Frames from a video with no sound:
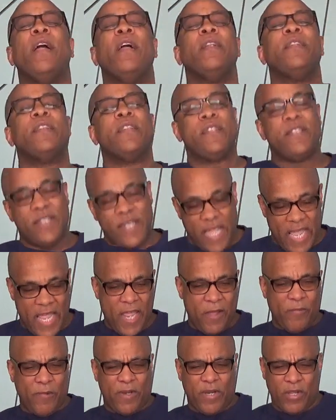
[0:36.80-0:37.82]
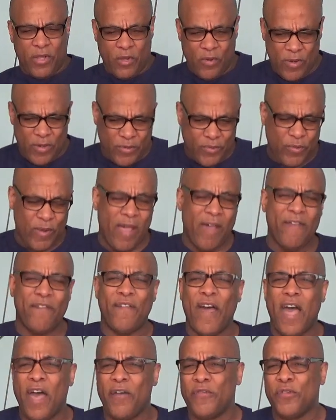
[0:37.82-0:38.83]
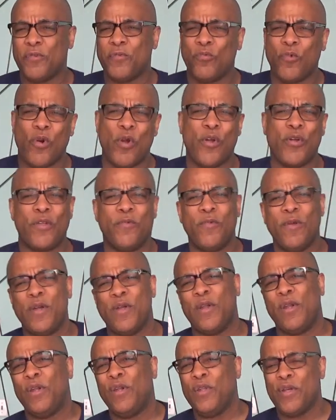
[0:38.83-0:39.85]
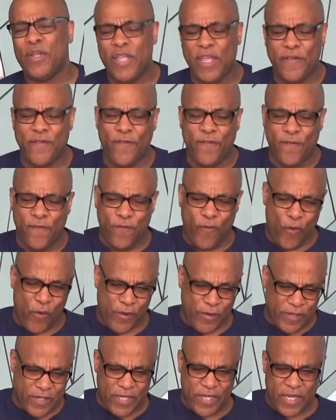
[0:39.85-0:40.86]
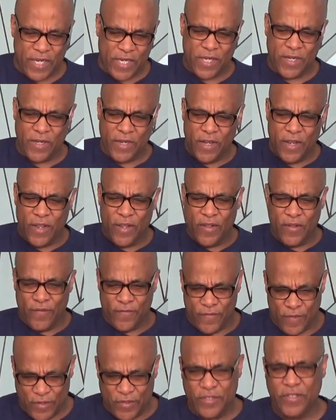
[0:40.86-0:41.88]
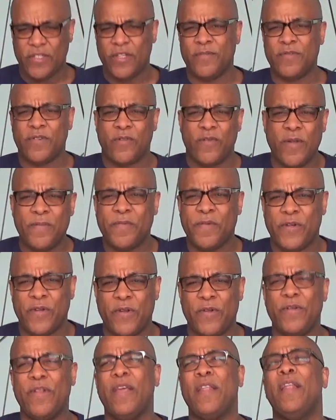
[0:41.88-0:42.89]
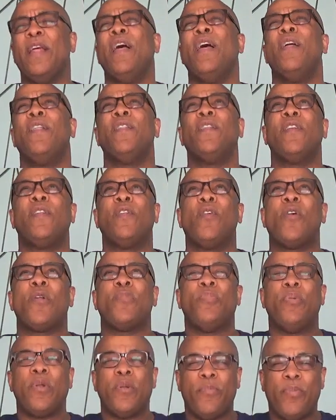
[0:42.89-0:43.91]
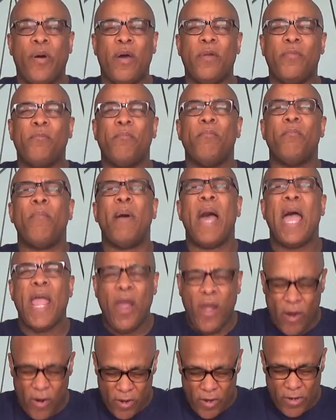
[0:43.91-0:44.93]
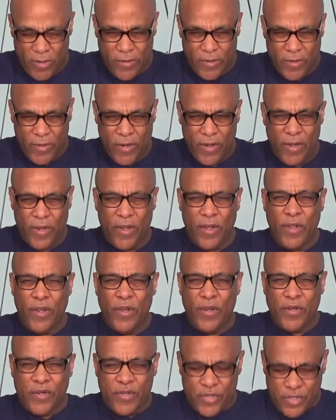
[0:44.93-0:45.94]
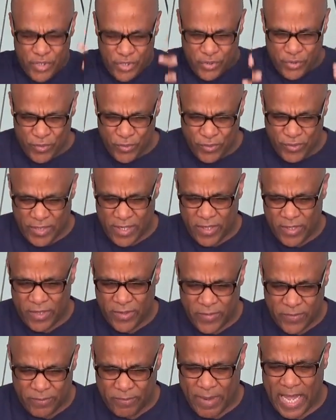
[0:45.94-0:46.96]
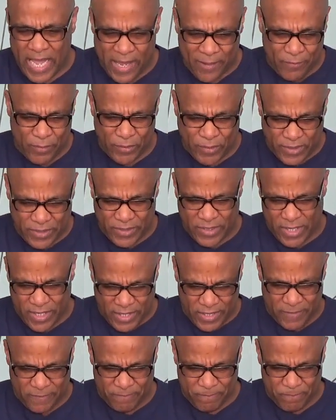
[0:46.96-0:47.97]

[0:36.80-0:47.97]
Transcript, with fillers: Today we're going to go into our Father's Word and we're going to look at 14 verses of Scripture that the Lord put upon my heart to use in this Bible study